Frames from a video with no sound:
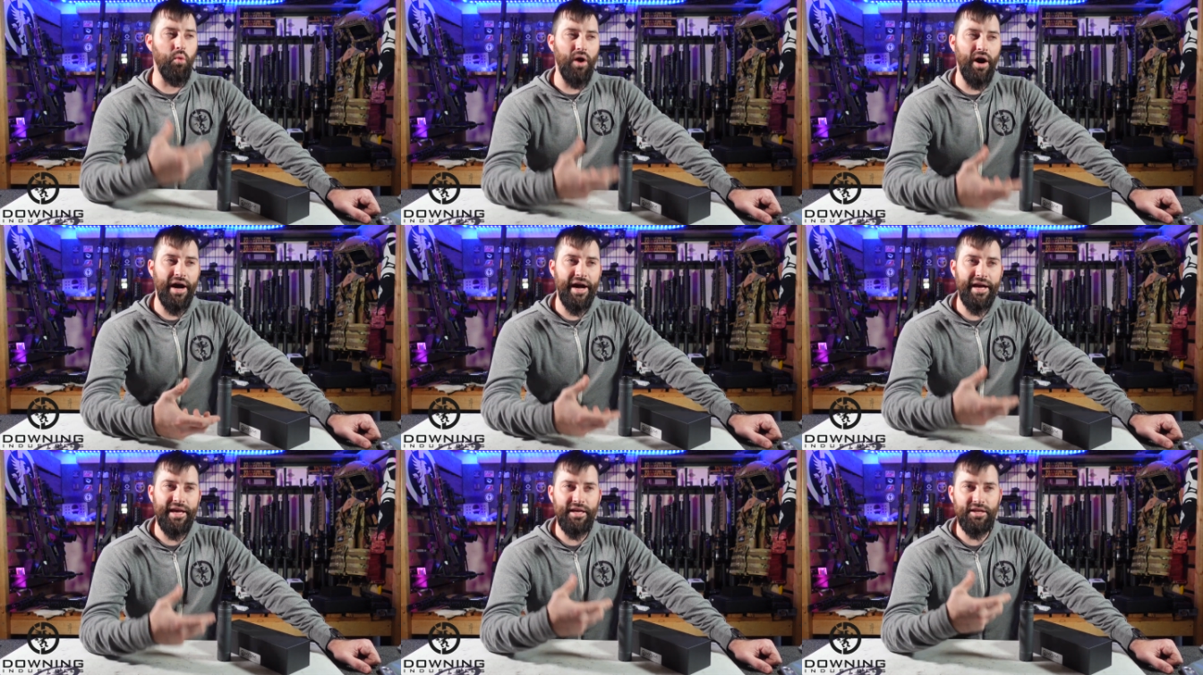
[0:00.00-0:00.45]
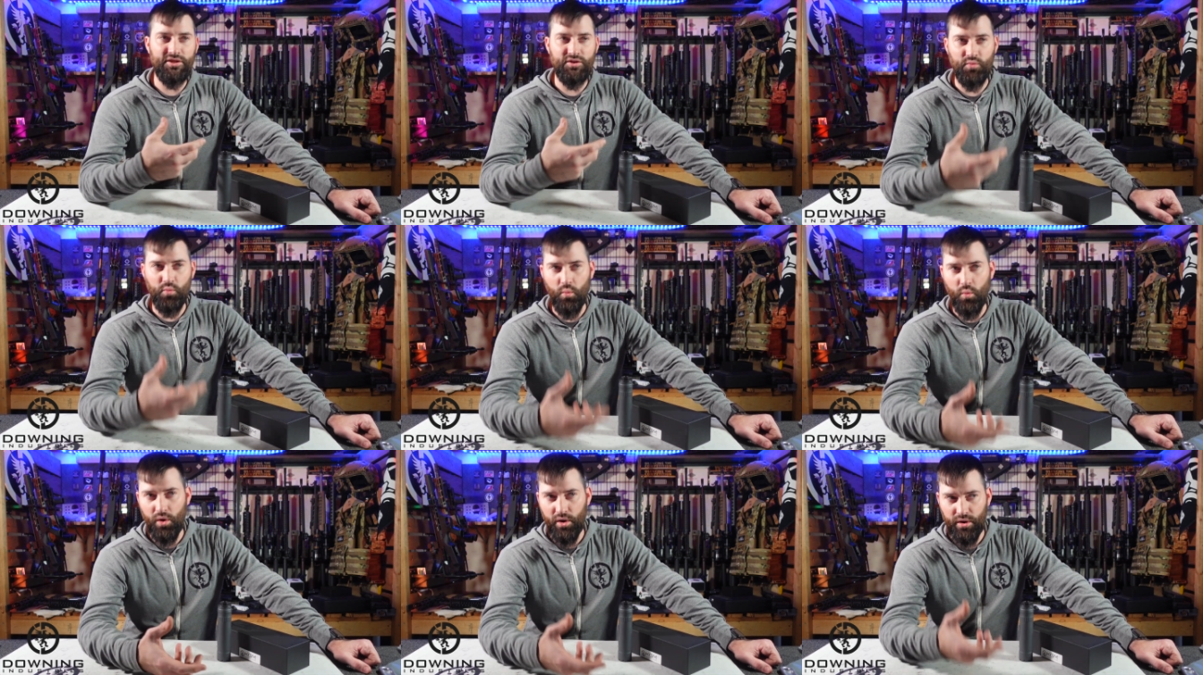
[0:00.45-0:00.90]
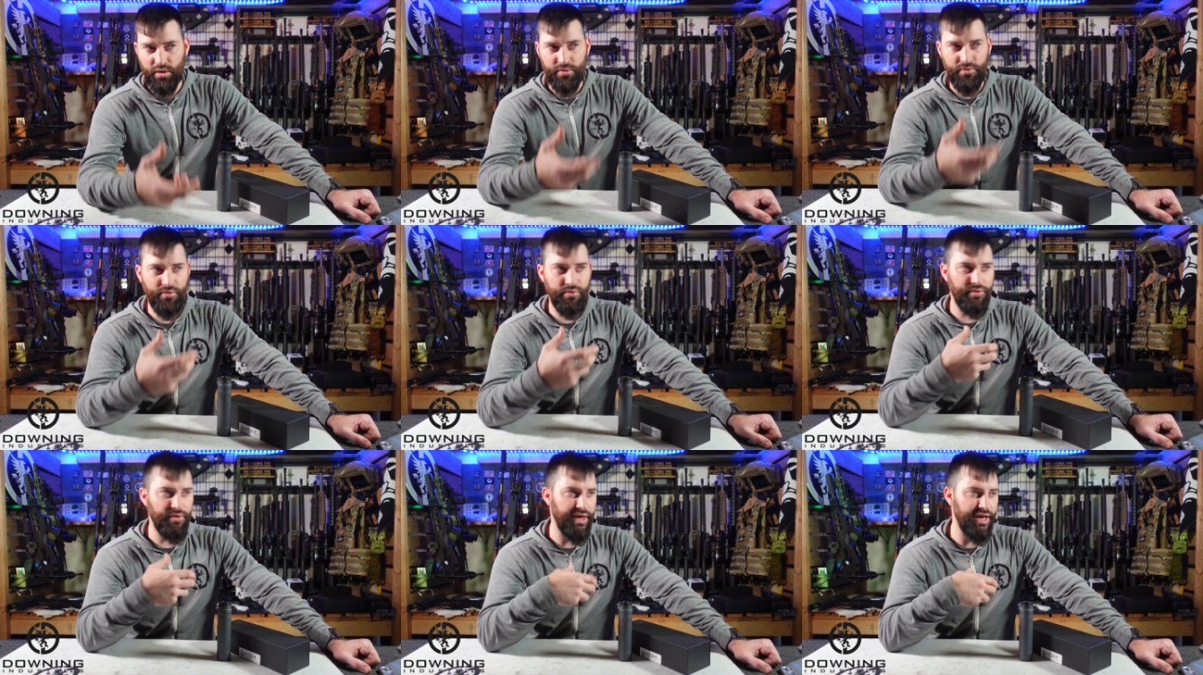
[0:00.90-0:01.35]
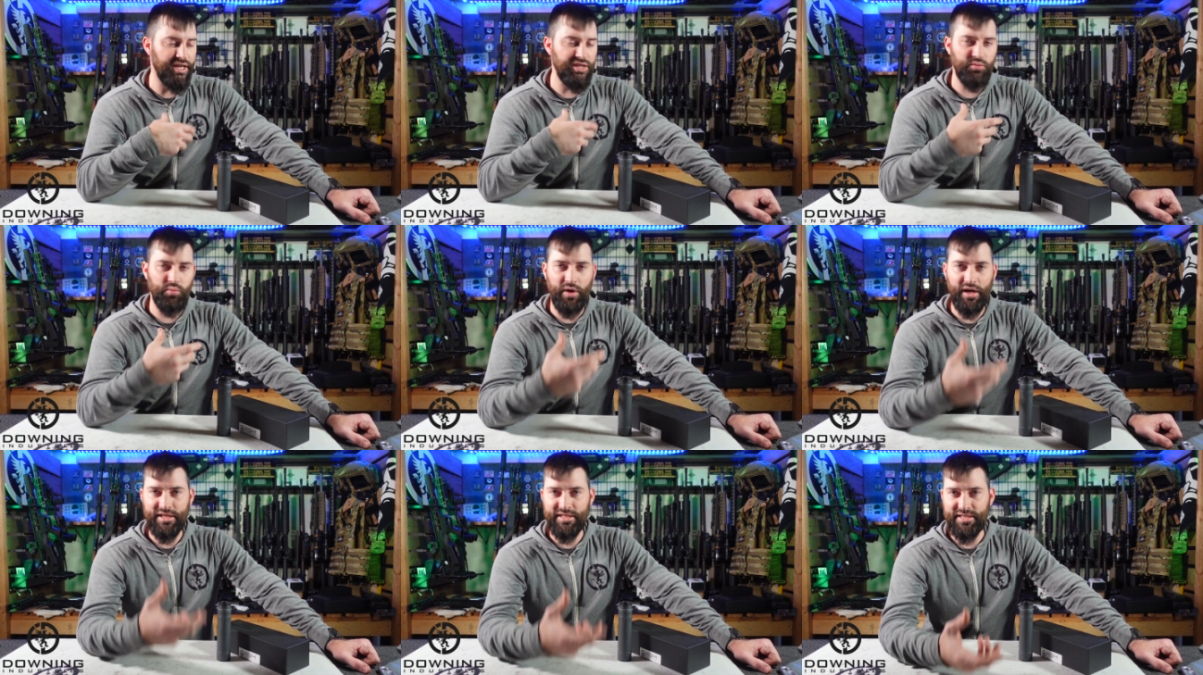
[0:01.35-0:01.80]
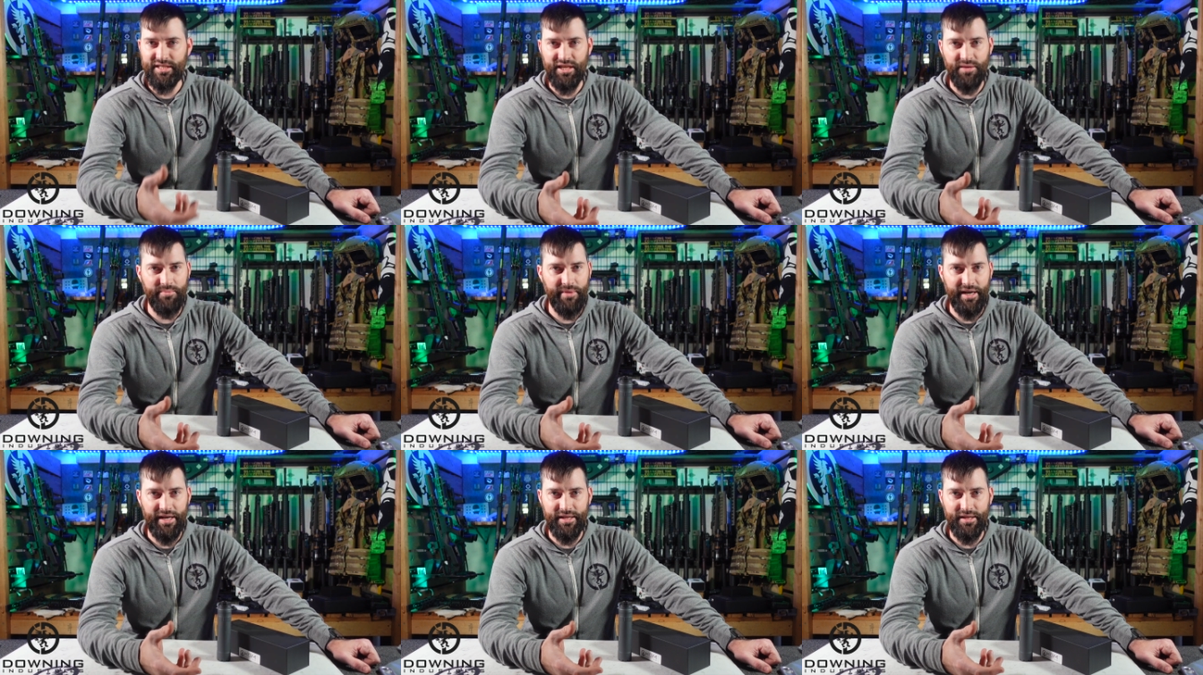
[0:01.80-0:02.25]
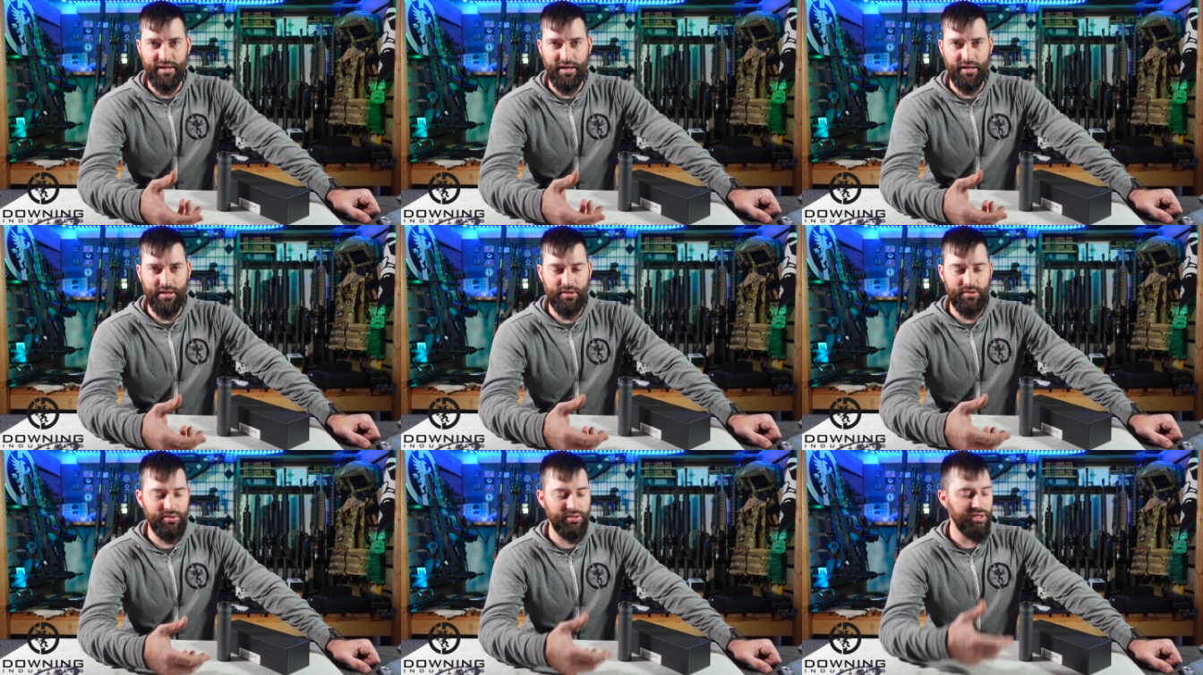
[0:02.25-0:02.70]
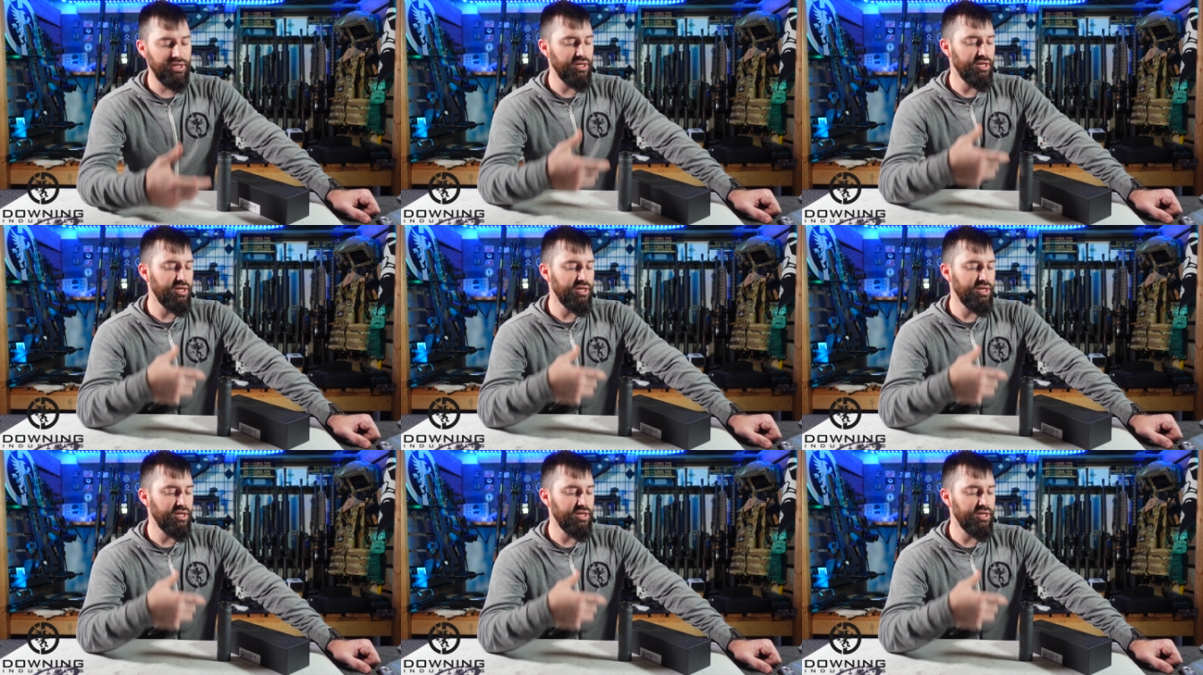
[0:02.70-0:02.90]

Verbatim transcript: why it's worth XYZ amount of dollars.